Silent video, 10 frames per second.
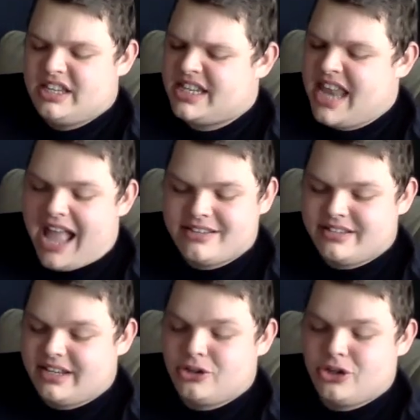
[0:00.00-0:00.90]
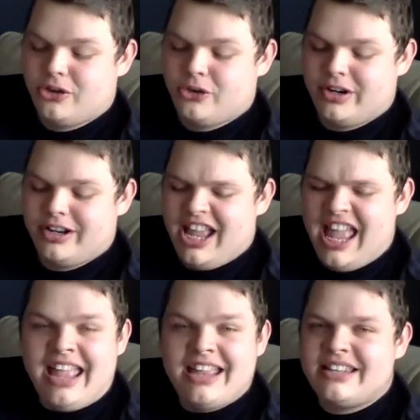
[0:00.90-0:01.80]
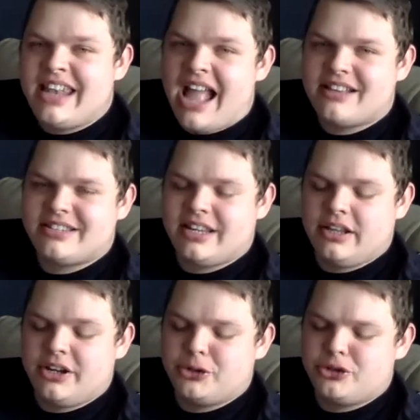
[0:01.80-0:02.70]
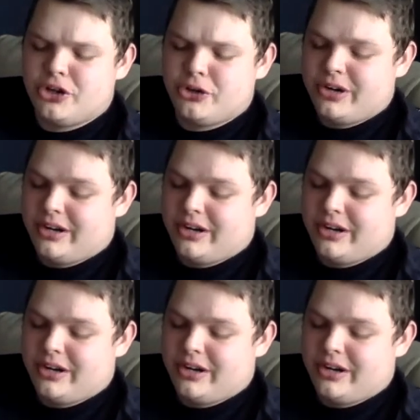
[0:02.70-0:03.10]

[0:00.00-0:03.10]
Nasty children, nasty little children."